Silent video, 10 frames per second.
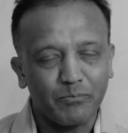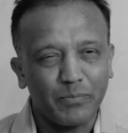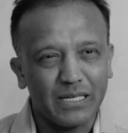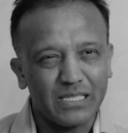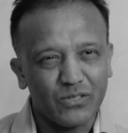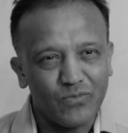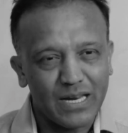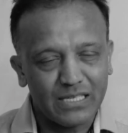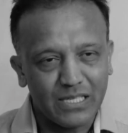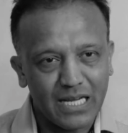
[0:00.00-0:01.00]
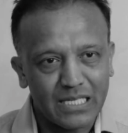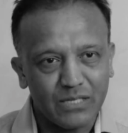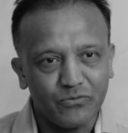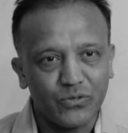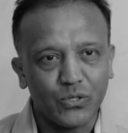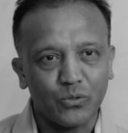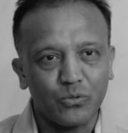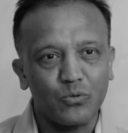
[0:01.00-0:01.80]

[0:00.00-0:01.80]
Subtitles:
but it's a very tiny few